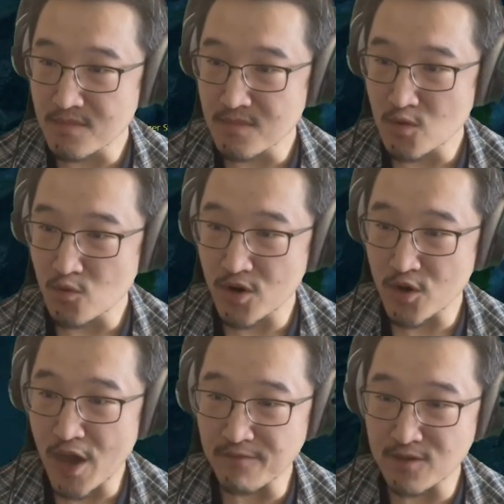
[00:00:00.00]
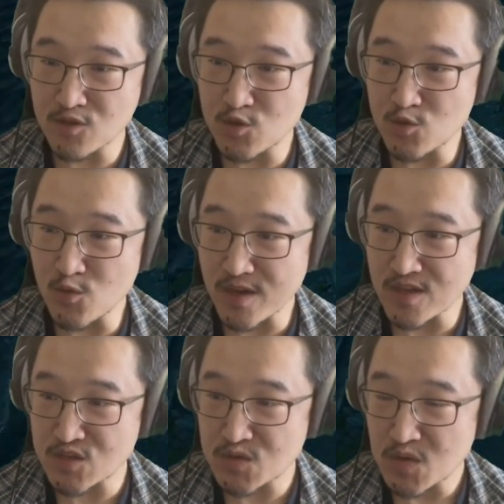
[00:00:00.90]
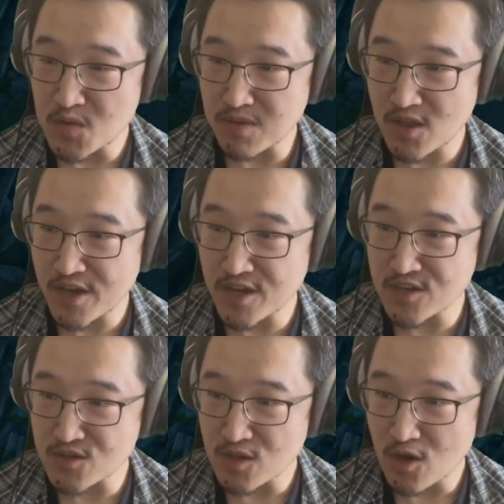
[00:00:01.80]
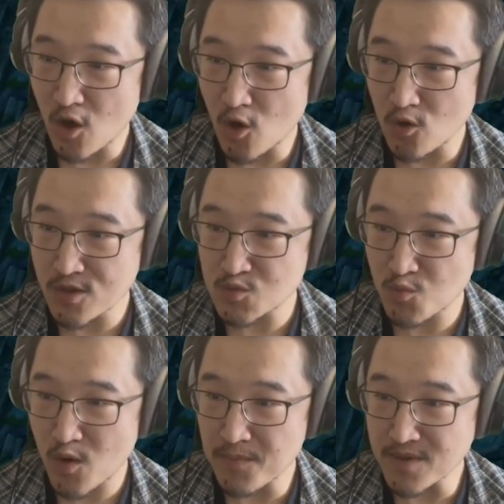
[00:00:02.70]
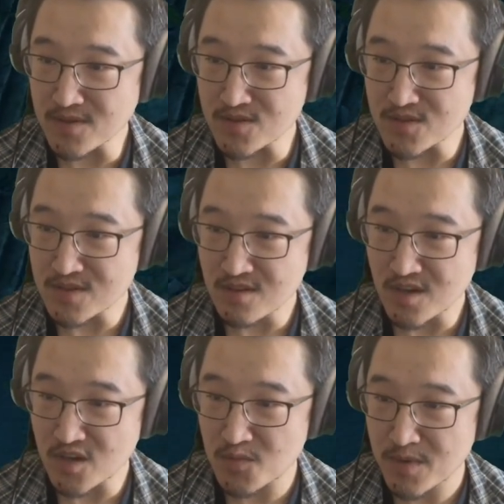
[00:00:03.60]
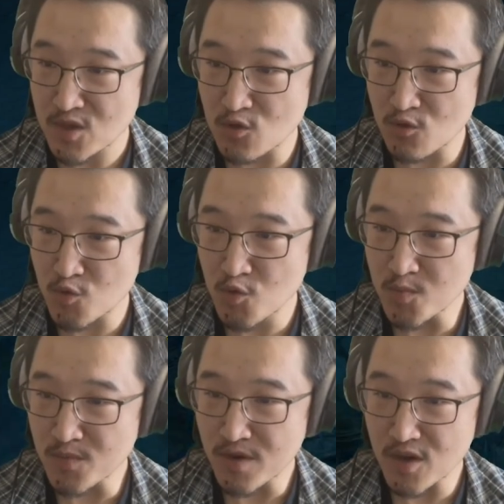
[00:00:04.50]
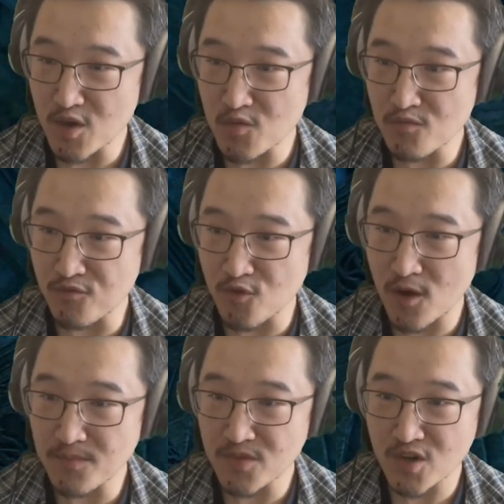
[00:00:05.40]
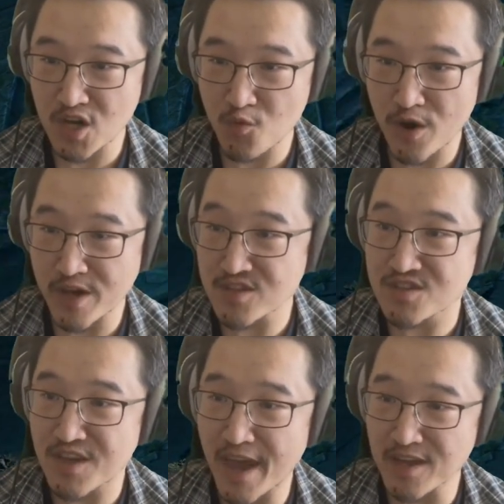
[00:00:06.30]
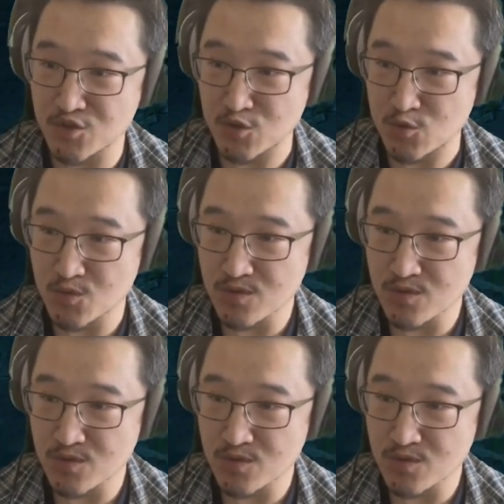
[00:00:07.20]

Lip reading: What you have to do is place all these weapons in the middle of the room in front of the correct statue.